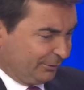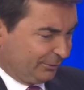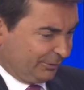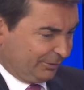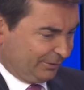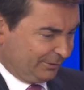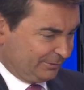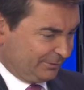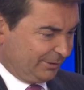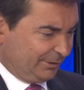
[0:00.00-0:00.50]

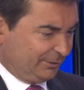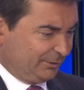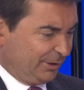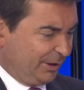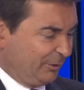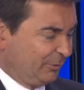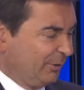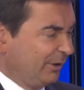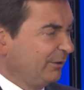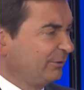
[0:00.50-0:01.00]
are, are,
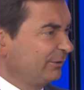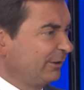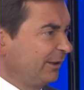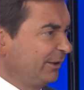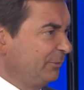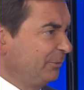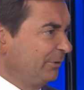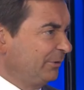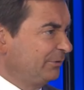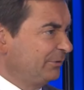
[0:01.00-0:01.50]
are
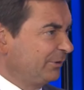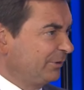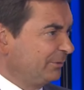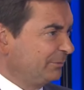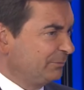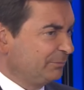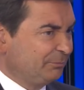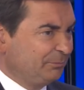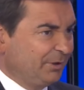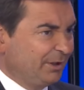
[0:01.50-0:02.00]
wrestling with uh,
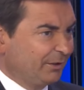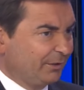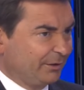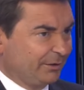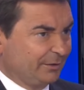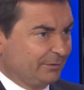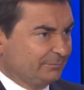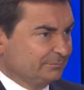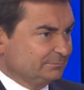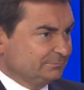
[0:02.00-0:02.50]

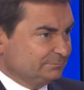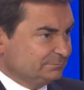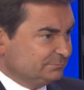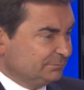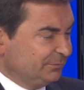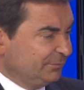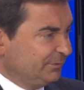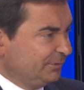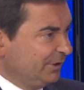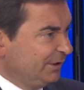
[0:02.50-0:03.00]
building
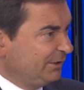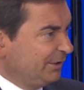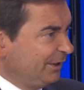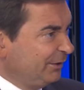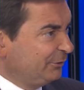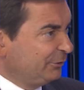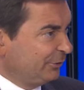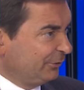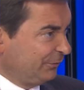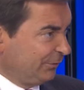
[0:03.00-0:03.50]

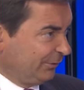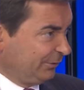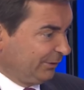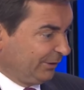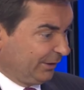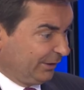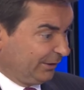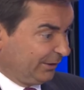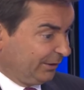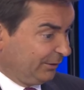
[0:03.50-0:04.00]
detention
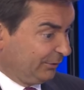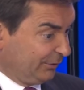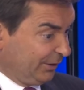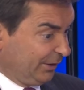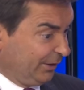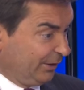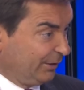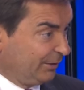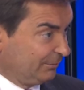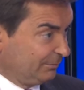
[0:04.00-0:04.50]
facilities
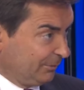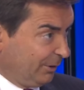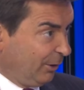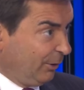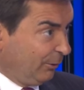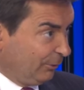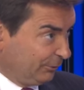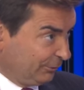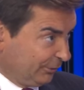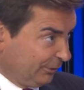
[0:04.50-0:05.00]
that are
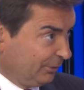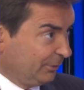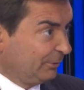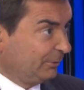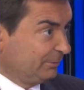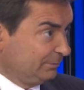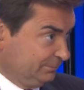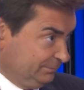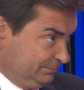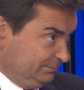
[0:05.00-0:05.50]

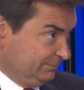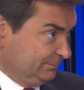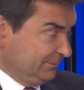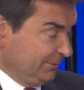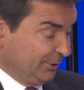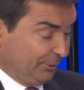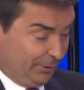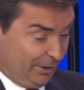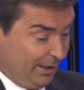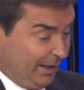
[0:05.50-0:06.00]
also,
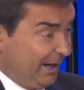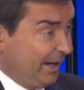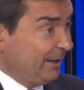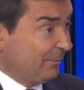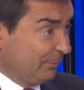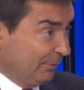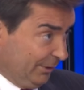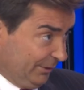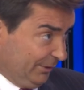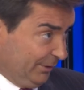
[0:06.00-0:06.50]
you know, a
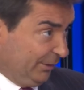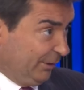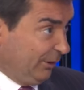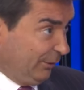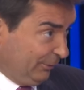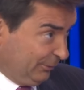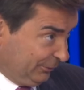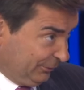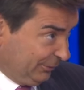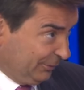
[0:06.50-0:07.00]
hybrid. They're
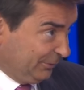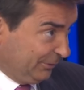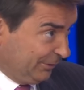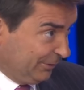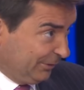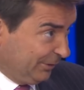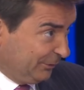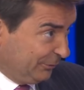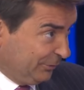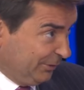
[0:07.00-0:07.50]
also a,
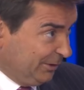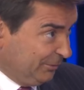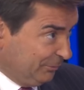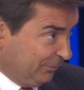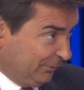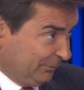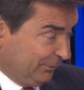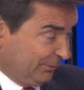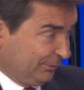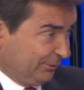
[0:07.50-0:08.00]
a
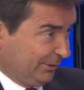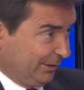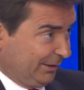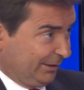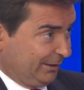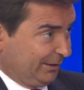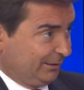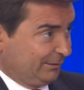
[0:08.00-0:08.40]
treatment facility.